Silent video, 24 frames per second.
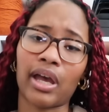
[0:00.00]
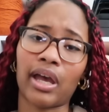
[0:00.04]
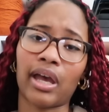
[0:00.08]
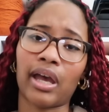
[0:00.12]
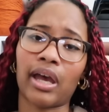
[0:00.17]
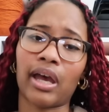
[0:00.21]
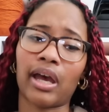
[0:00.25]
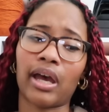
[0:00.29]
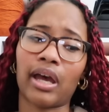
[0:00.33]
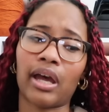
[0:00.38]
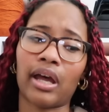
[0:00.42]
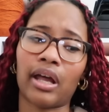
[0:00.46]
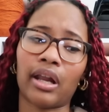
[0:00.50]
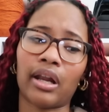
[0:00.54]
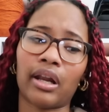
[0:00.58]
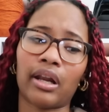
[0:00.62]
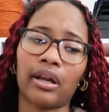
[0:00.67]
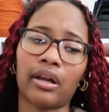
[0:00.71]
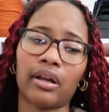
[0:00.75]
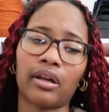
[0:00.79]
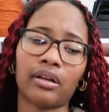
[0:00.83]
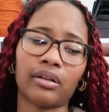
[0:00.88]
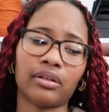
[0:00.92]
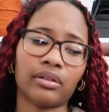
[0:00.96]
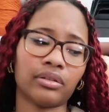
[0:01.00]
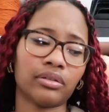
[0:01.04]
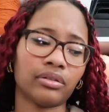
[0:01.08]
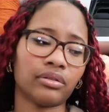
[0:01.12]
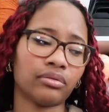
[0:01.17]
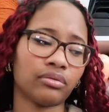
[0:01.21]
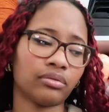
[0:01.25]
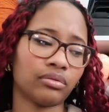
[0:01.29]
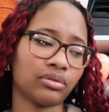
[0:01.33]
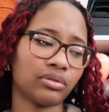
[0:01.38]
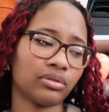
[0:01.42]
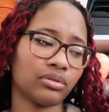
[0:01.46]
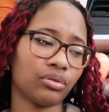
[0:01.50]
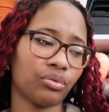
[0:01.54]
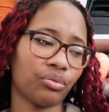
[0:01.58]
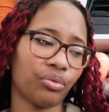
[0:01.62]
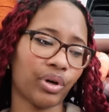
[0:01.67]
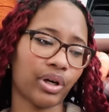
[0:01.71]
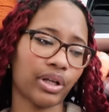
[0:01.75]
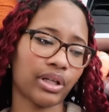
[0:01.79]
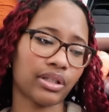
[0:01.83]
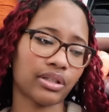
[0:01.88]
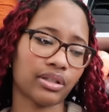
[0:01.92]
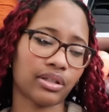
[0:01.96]
and
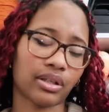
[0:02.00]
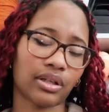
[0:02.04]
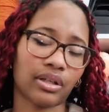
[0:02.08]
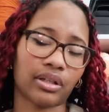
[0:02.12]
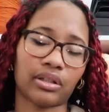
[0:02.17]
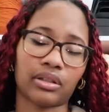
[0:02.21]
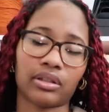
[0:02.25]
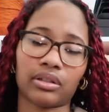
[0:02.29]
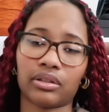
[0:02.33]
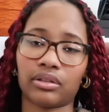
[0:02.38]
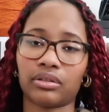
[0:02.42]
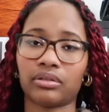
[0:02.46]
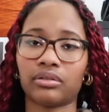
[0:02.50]
1 is like